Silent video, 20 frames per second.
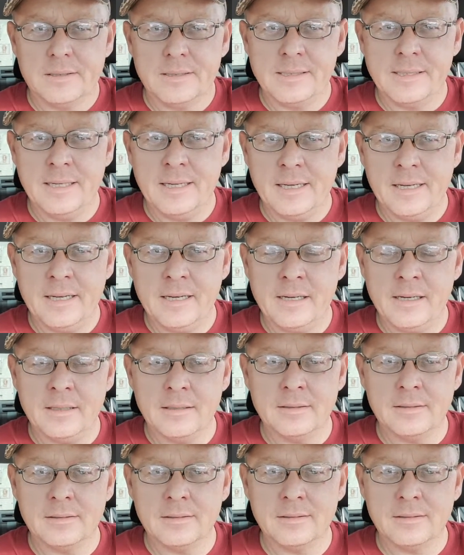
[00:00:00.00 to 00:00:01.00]
Yeah,
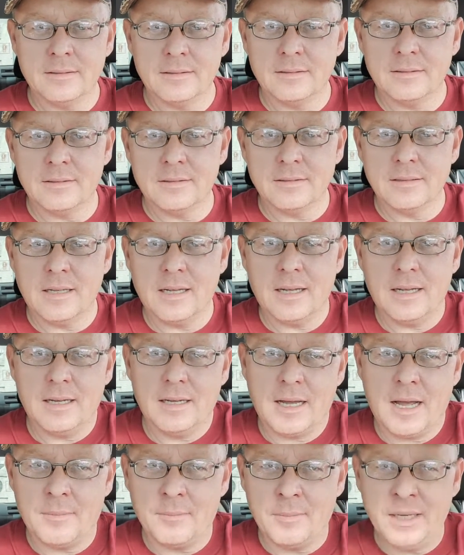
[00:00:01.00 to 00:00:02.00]

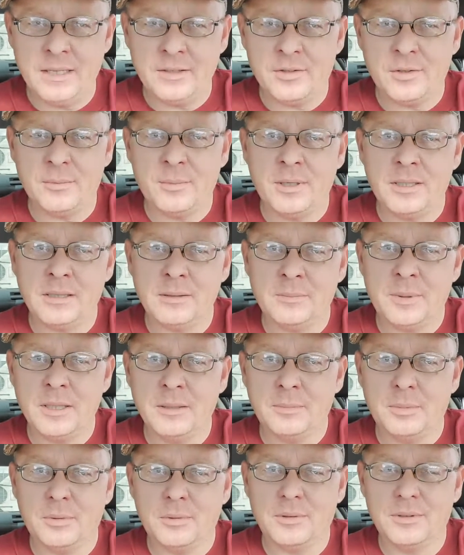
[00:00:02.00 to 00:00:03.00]
I meet too many
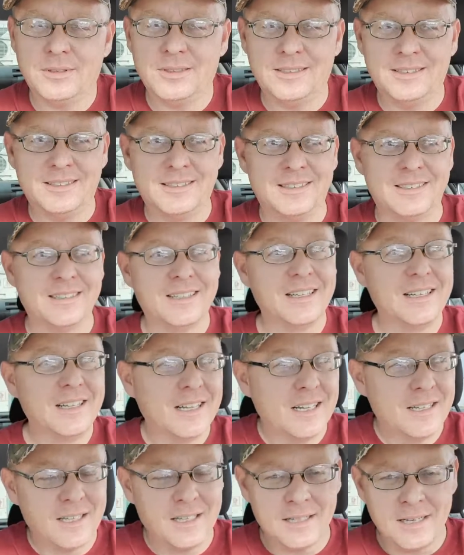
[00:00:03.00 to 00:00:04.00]
people.
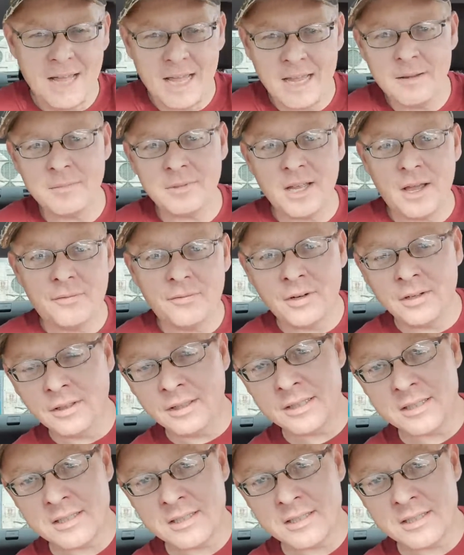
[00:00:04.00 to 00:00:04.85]
The name definitely